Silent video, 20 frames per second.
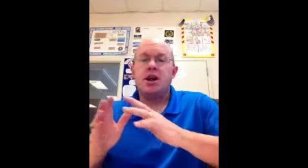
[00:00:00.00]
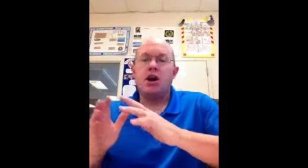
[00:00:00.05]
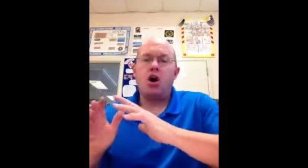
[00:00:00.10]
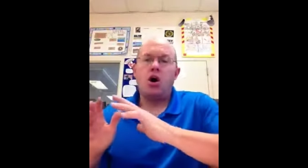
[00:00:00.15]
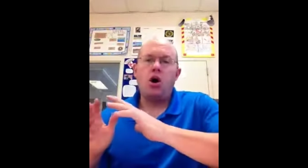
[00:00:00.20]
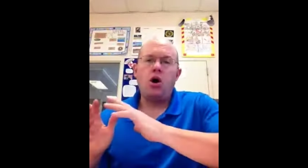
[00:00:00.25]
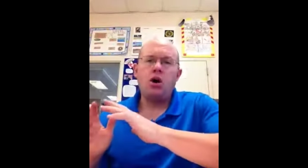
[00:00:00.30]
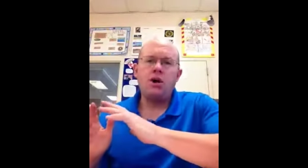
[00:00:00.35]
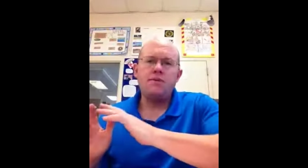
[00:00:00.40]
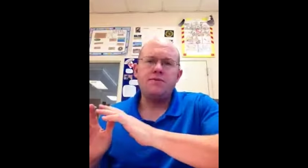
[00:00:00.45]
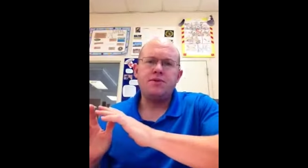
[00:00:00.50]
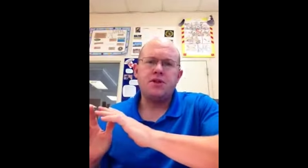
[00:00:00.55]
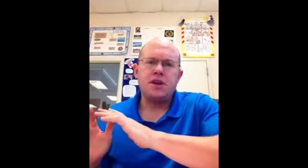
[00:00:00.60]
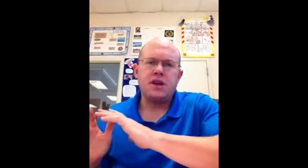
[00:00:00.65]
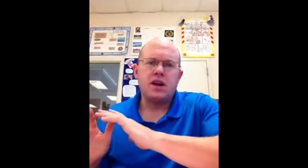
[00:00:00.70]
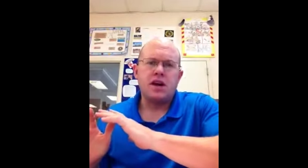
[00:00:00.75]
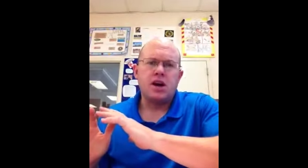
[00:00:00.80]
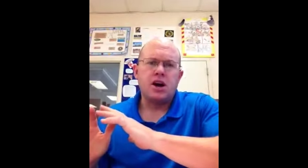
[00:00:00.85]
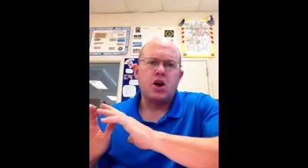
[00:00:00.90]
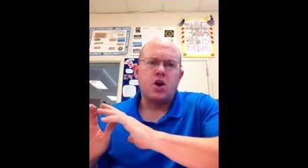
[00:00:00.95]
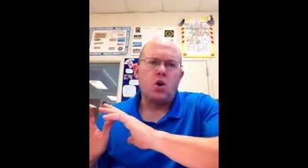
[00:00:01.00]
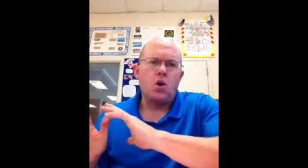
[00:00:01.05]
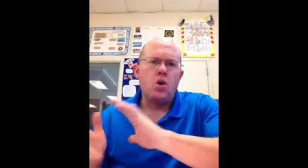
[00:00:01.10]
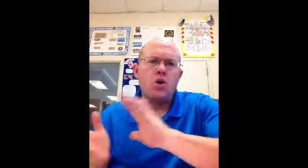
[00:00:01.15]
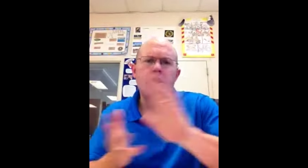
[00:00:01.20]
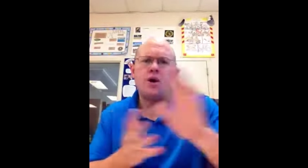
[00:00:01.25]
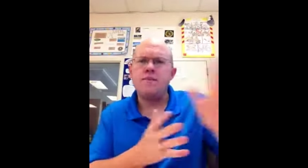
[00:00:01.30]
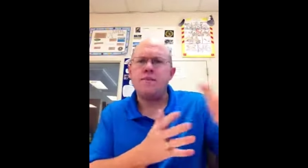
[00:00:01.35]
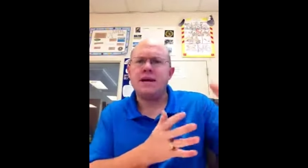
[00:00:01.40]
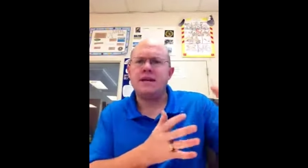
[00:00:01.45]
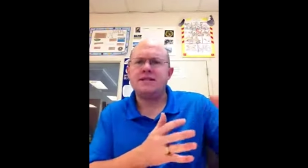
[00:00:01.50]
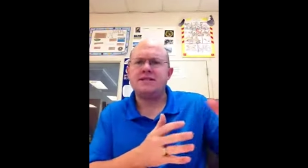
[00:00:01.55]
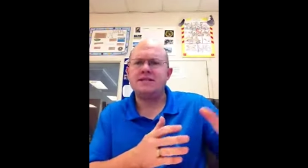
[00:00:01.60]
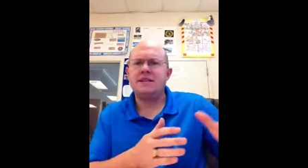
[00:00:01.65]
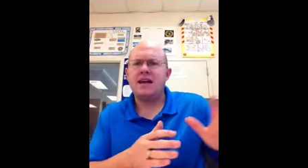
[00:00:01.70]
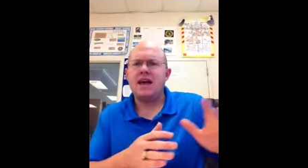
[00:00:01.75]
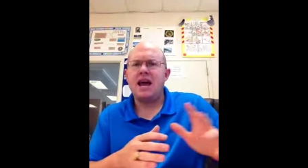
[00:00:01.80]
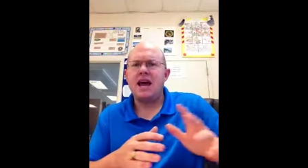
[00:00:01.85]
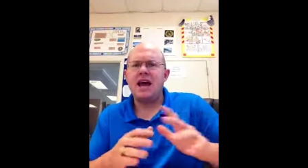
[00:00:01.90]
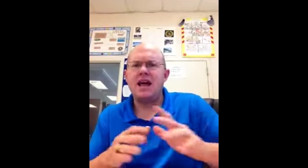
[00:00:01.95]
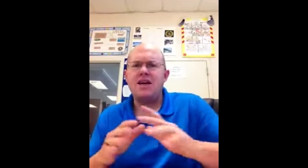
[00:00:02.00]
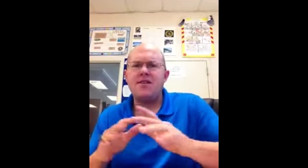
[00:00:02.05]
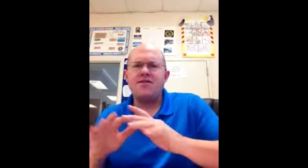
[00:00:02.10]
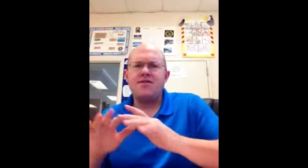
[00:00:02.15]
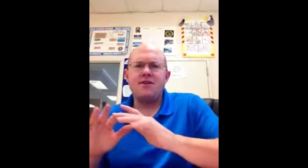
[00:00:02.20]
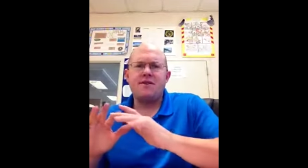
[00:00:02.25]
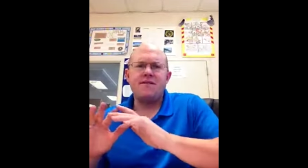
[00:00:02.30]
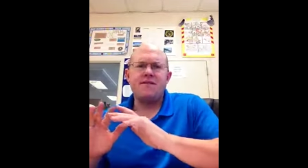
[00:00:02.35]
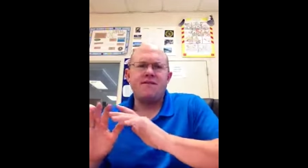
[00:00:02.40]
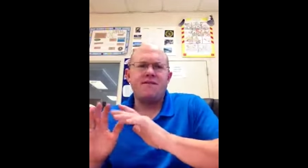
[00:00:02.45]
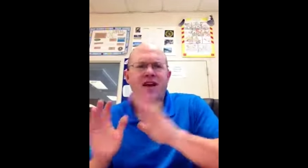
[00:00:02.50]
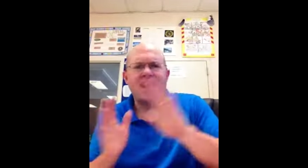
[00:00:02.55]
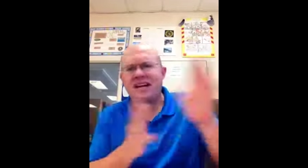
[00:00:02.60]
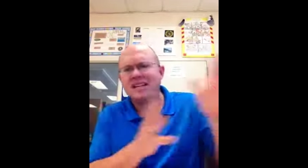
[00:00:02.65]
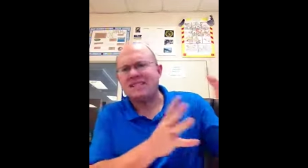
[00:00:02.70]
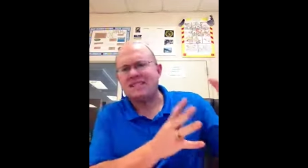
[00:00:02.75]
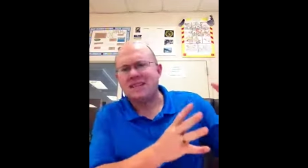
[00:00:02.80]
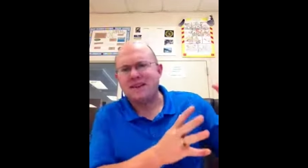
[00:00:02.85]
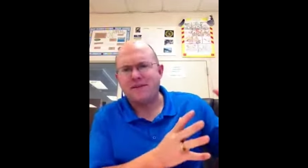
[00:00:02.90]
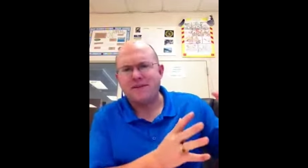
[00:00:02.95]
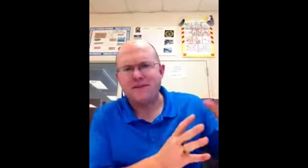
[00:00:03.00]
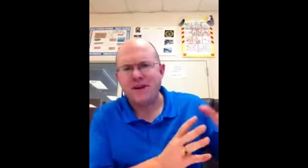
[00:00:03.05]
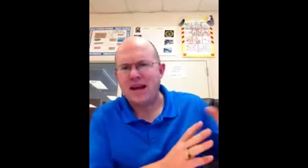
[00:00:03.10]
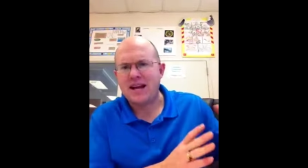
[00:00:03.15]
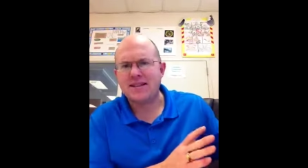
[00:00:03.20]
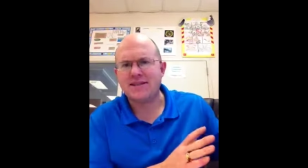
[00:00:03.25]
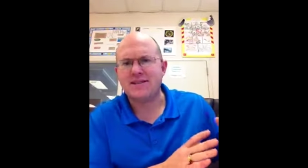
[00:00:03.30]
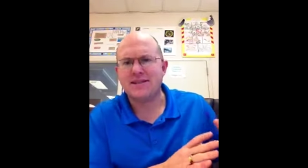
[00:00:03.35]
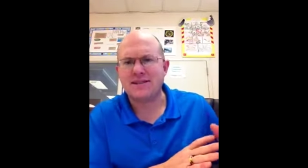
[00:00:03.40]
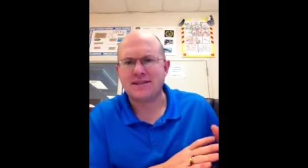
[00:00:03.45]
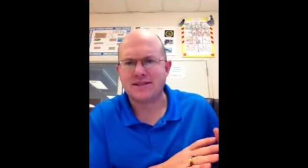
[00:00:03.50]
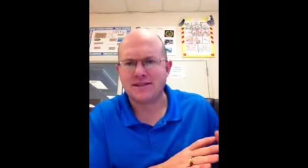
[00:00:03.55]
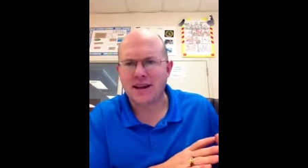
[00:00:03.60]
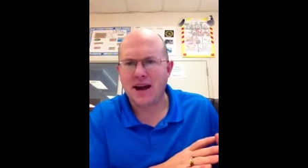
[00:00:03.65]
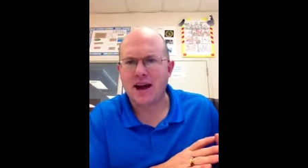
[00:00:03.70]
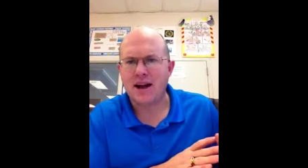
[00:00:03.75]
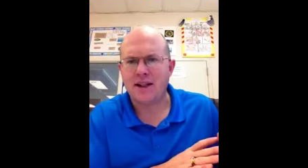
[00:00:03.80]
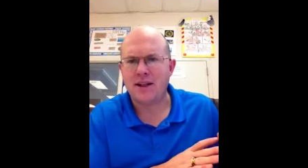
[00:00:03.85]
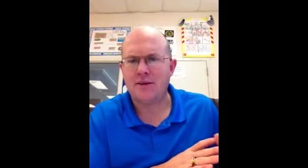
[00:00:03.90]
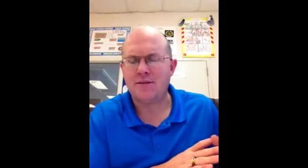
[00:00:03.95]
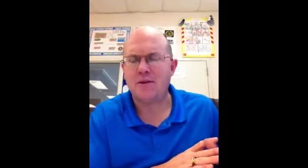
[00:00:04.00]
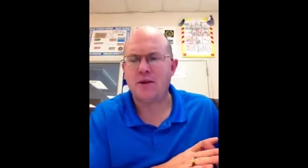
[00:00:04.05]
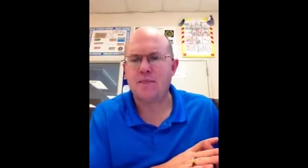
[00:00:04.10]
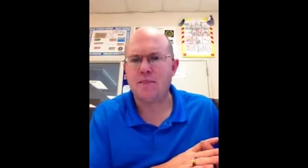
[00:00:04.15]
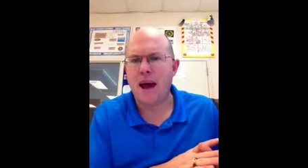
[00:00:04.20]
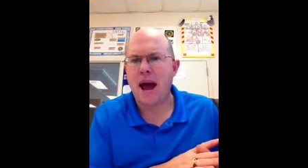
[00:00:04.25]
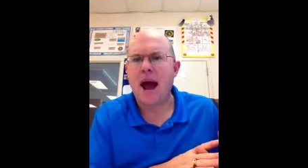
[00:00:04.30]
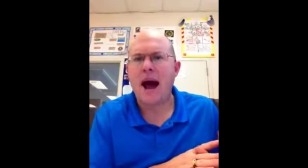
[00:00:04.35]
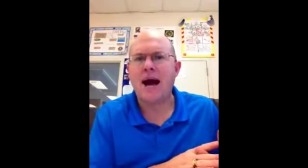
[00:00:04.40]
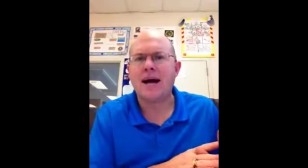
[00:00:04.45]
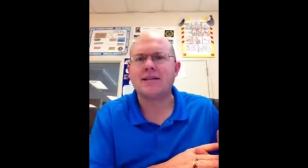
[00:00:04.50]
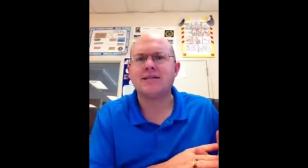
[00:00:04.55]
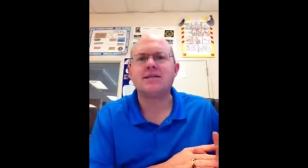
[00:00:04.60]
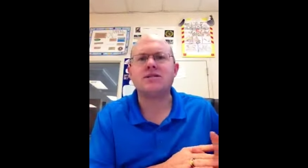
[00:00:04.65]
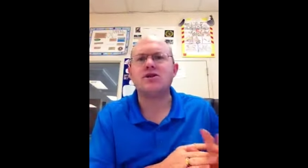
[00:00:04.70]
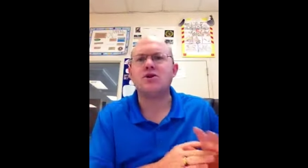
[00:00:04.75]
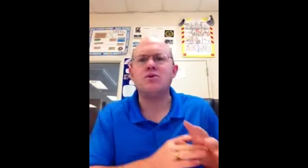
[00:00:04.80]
all of the ornament and the fancy, fancy style of the past.